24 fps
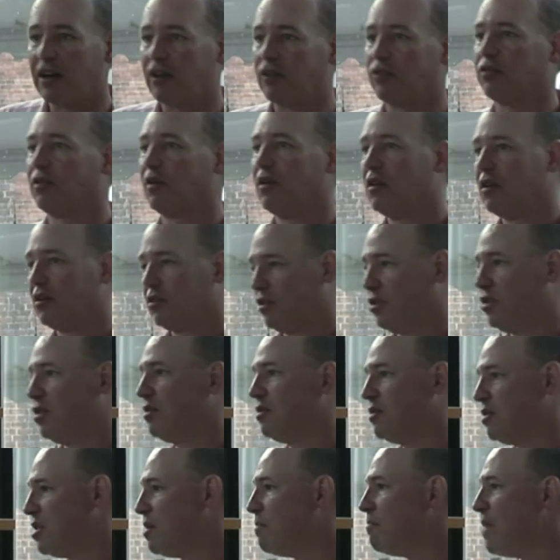of
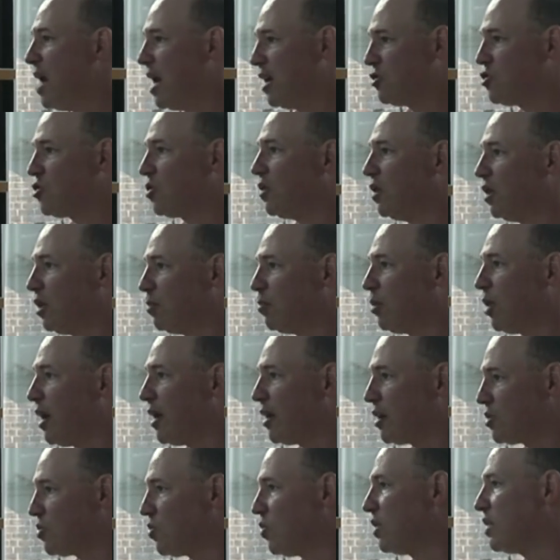the, the major league
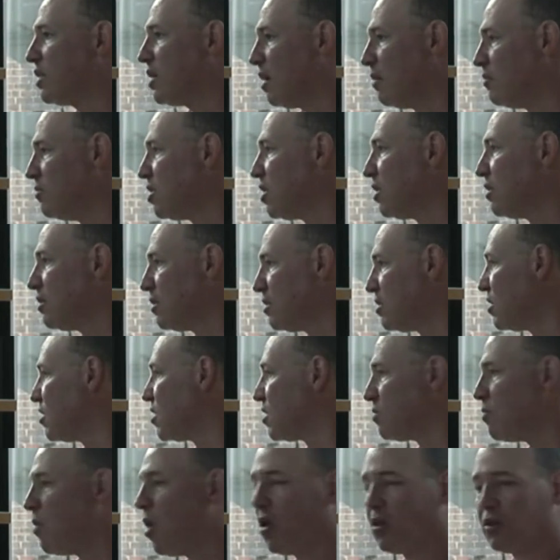players would come to, to
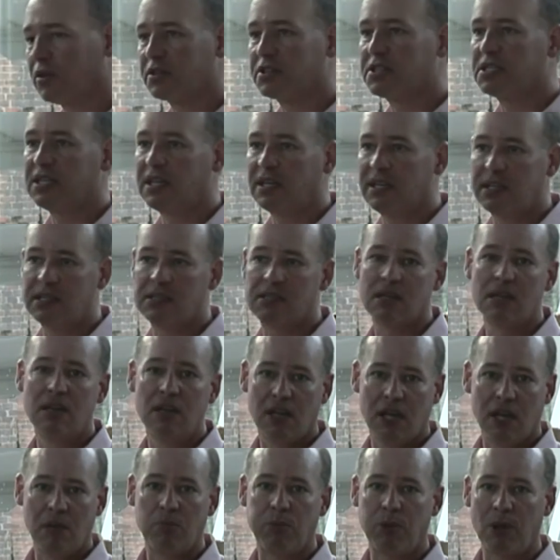smaller cities
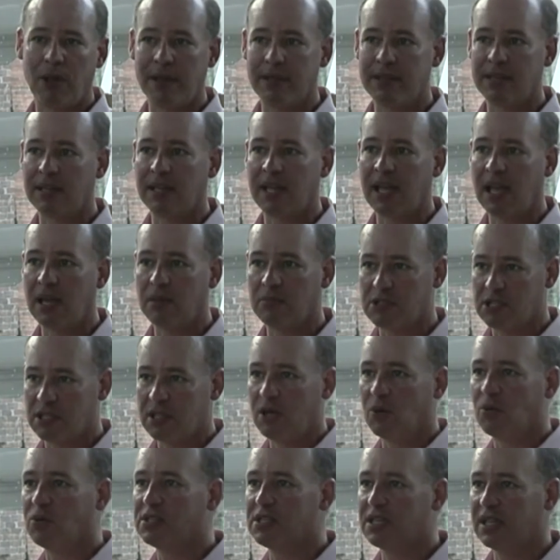and play the games. And
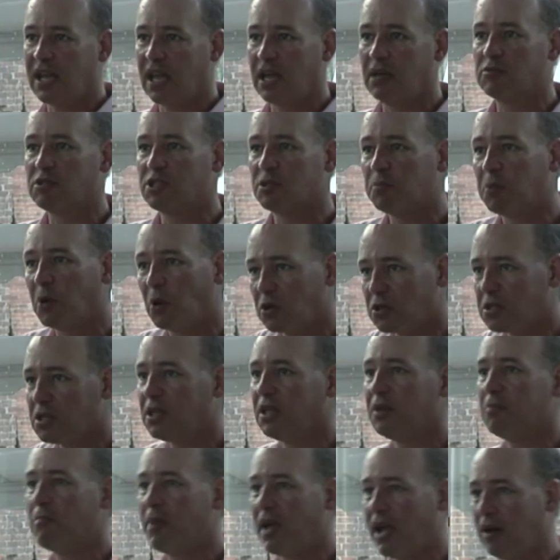there was a game,
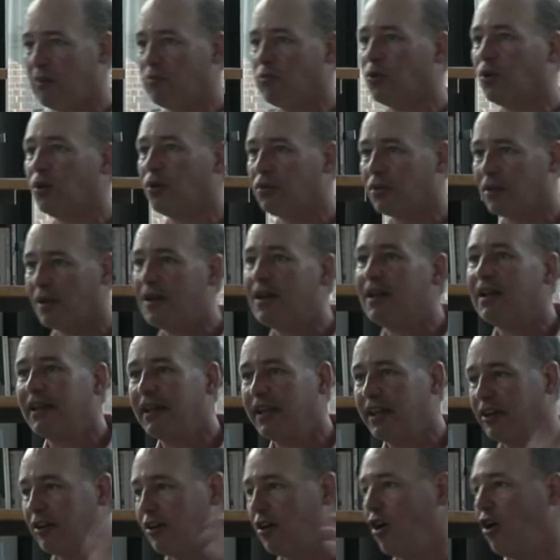supposedly Babe Ruth
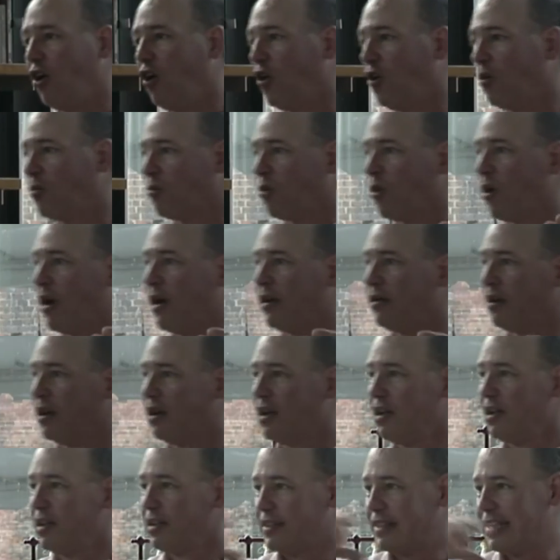hit a home run
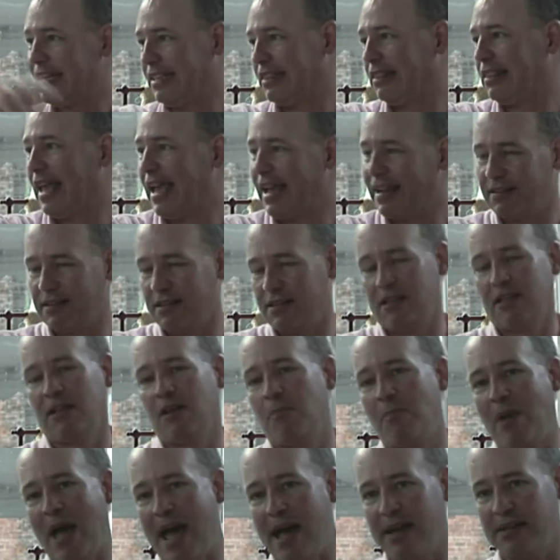that landed in a
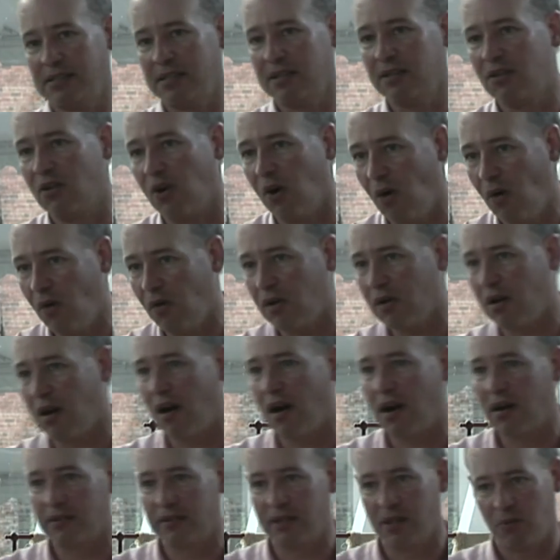passing coal
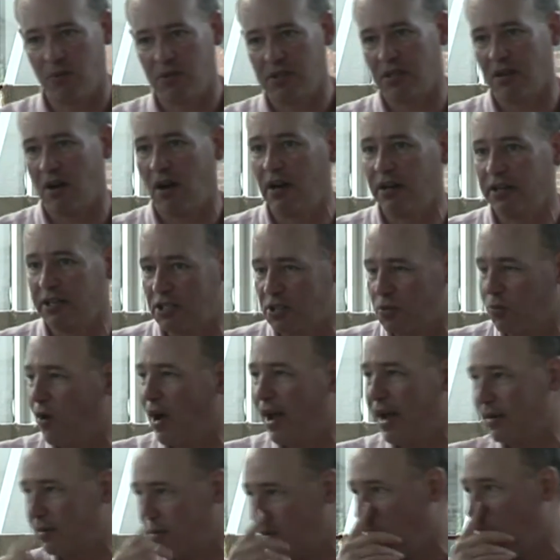car that was on its
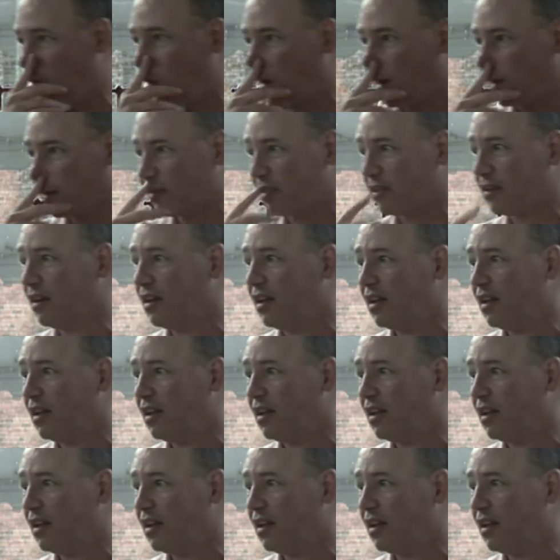way north.